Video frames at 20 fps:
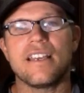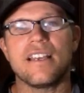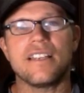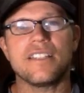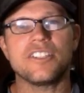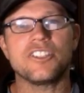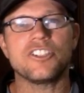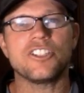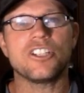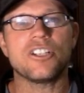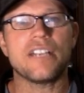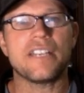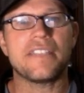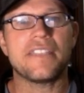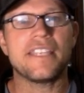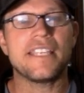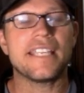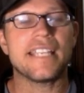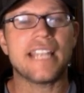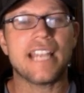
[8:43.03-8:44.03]
I
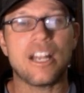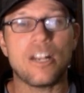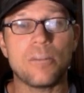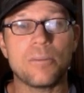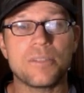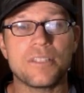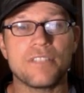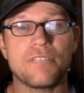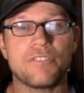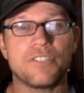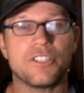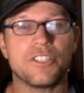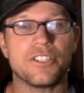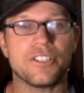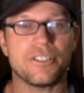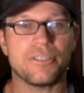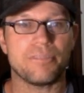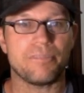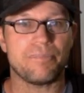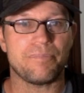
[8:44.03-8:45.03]
think it helps if
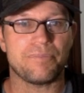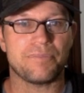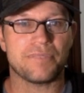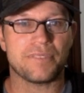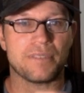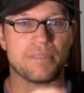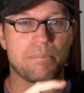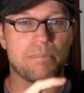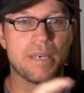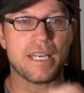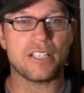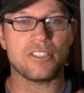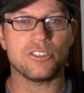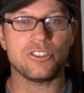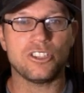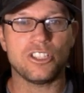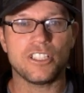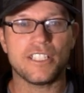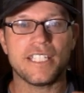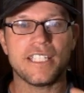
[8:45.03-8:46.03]
you're better
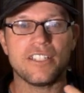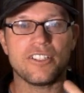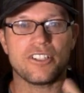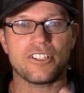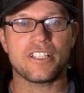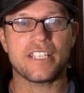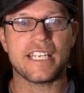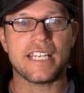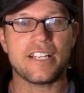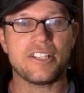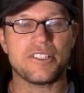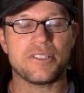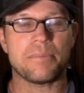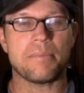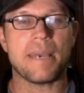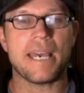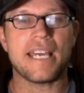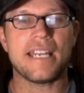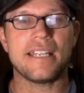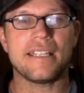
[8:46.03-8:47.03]
looking or
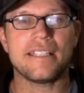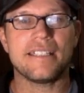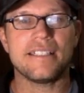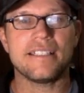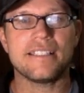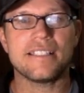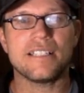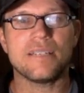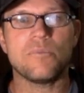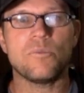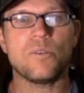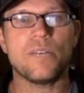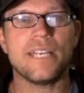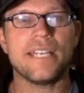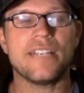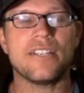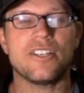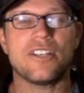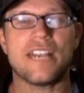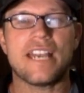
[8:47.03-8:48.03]
charismatic in some
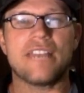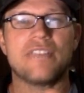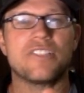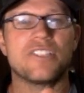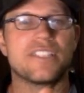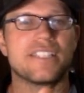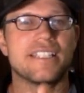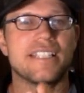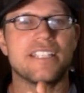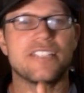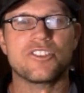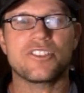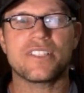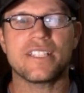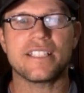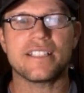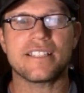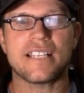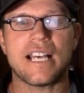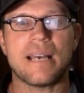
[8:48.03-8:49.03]
way, or have just an
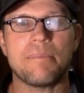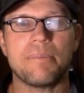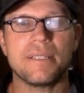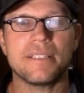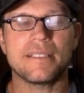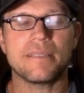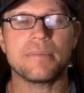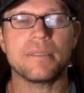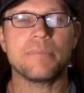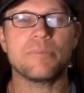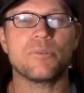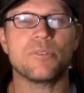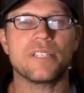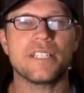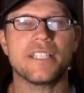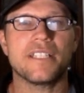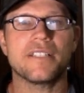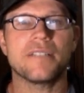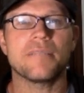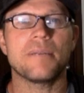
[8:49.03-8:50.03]
interesting topic that people want
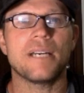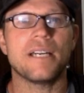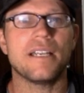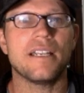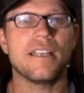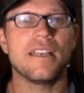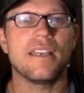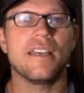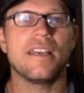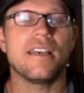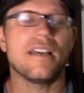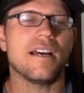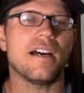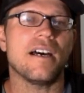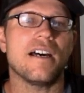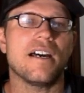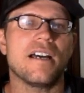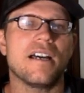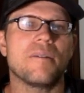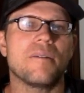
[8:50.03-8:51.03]
to hear about.
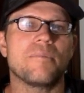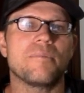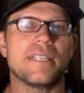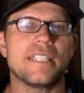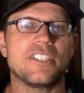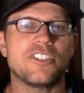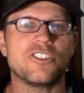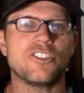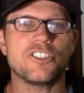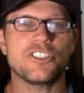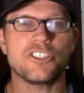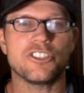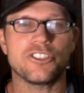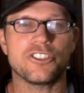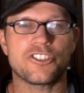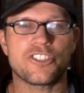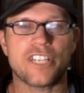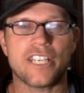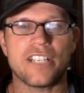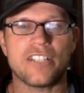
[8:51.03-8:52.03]

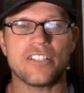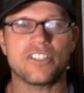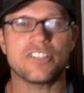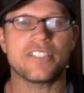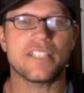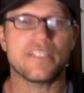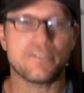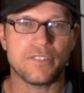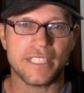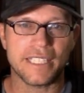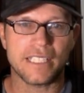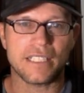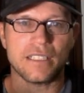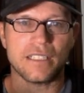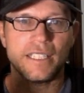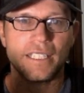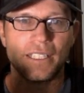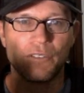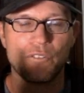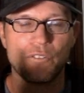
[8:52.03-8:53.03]
Your channel could definitely
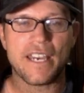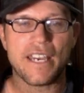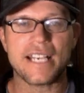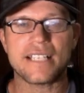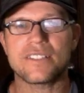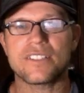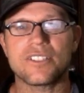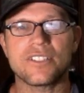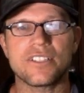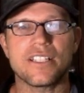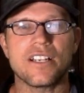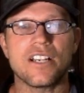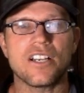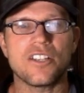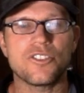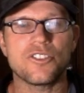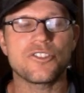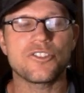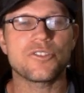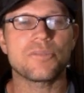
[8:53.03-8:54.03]
click faster than
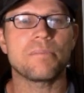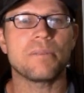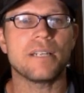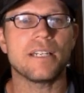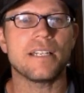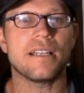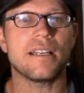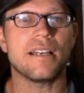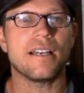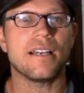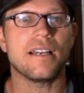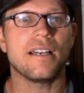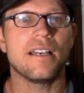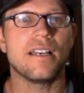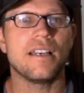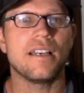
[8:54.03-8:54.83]
others, but yeah,